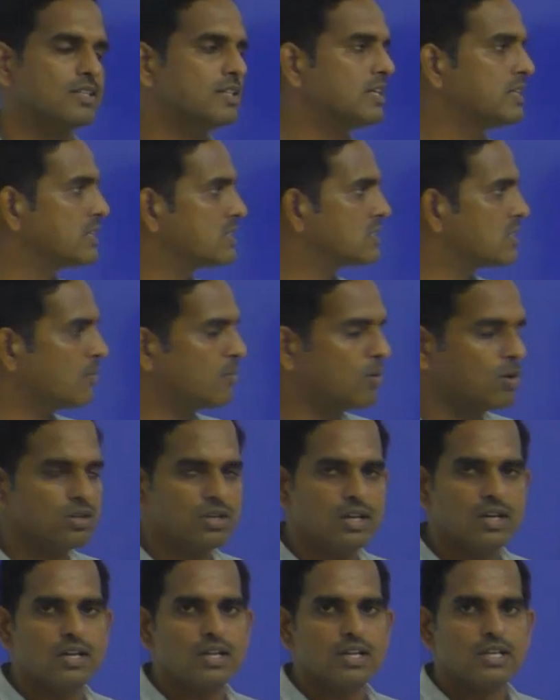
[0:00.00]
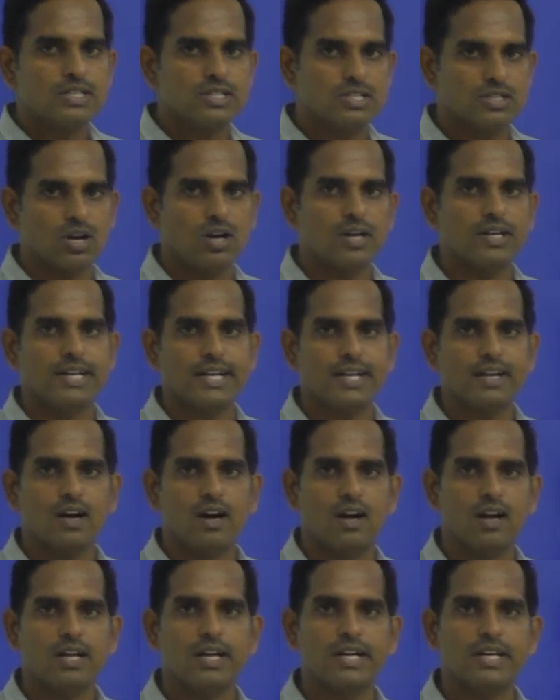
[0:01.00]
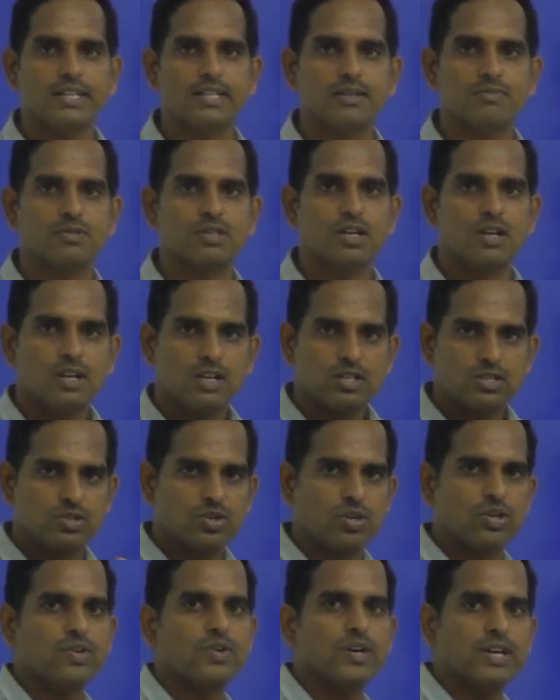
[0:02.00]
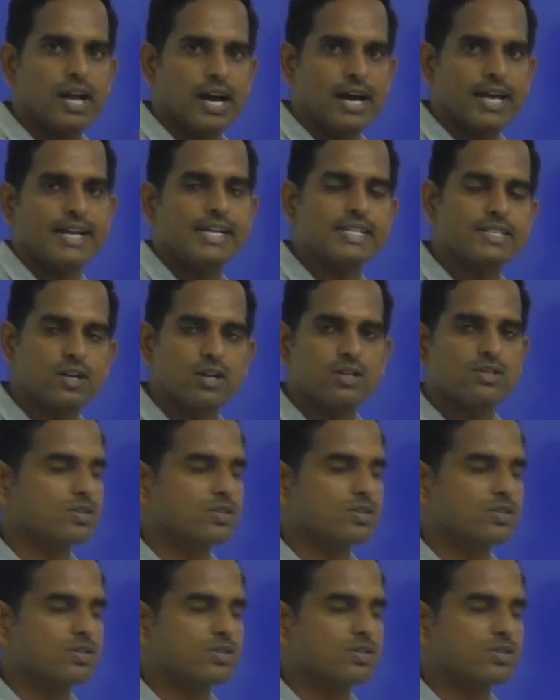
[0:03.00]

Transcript: That is about sorting algorithms. So your arrays